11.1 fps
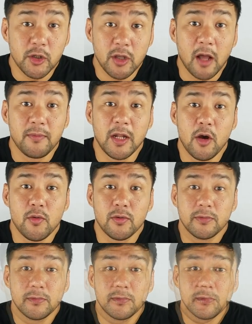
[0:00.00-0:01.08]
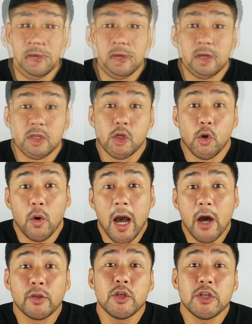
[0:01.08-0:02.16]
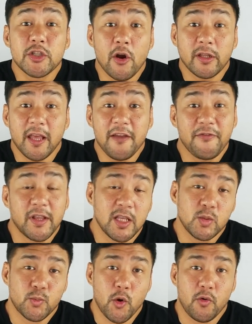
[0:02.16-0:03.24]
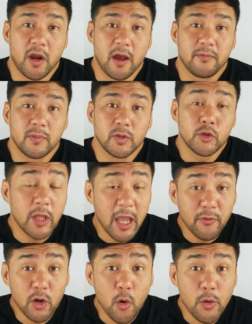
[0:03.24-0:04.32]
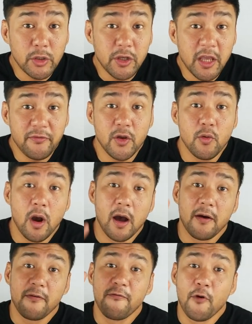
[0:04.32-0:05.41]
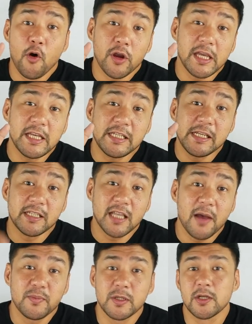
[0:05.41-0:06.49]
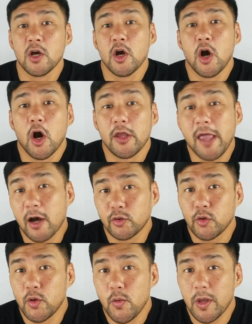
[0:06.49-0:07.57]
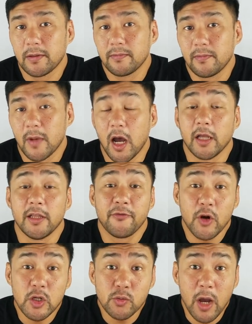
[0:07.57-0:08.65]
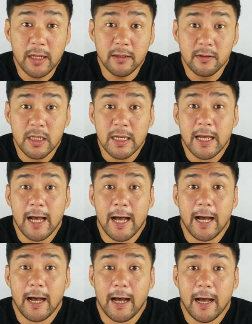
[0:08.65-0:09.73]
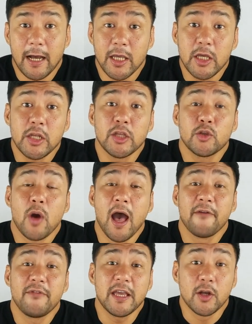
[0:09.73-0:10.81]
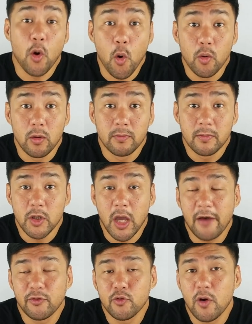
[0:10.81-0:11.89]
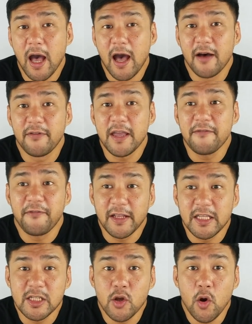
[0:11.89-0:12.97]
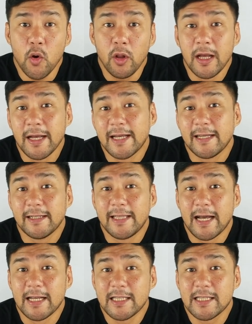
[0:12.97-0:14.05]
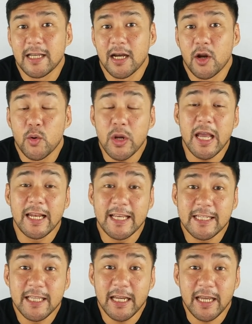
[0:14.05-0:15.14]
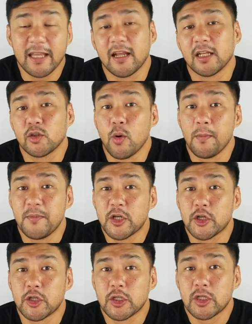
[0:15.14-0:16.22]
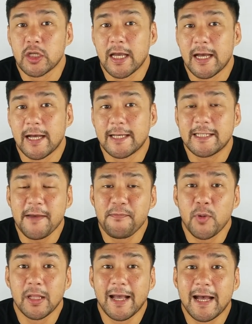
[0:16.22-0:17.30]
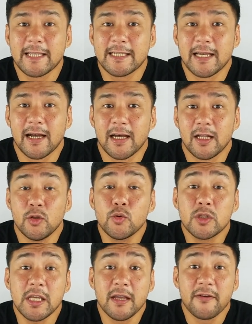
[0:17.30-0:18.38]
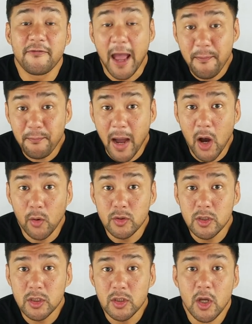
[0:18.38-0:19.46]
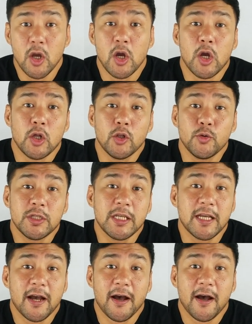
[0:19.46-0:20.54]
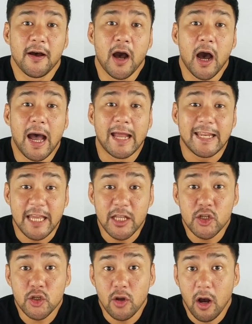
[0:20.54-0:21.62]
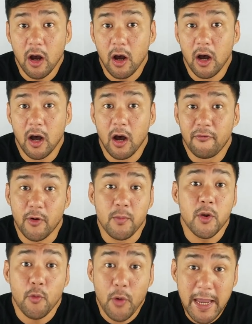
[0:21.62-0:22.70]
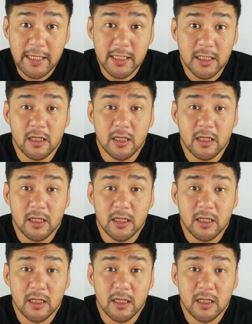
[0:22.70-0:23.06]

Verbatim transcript: down below. So how do you start a fitness program? Today we're going to give you uh, four easy steps on how to do it. Uh, the first one, uh, you need to have a goal. You have to have a fitness goal that's uh, realistic and not too ambitious. As simple as uh, losing five pounds, losing uh, an inch uh, from your waist,